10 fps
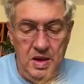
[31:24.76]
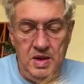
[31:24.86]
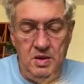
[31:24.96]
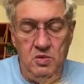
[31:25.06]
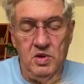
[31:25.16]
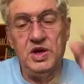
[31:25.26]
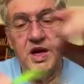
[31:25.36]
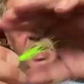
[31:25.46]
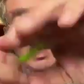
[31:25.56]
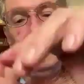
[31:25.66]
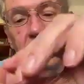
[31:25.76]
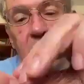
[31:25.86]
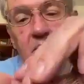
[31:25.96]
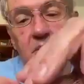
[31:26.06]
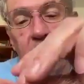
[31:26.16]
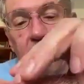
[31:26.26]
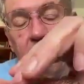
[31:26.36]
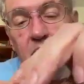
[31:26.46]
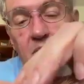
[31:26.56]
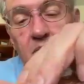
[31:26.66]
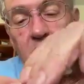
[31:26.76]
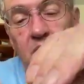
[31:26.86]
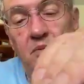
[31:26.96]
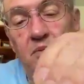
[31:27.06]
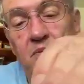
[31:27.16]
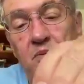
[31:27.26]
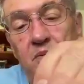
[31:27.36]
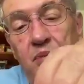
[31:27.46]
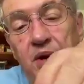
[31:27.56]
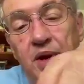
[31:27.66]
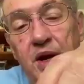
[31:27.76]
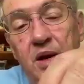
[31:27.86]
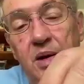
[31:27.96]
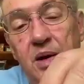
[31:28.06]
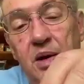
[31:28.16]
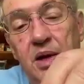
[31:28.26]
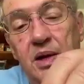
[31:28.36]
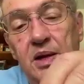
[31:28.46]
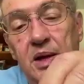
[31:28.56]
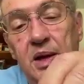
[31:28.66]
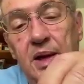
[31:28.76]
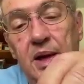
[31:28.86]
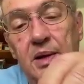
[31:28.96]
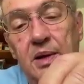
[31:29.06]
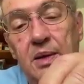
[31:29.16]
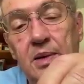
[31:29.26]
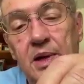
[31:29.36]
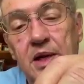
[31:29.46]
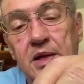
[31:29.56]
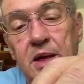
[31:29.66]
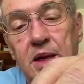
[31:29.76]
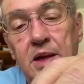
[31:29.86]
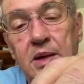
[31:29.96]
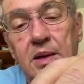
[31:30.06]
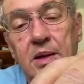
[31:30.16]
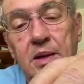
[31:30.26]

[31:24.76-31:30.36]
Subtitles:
And then once again, I'm going to put it down here like that, really tight.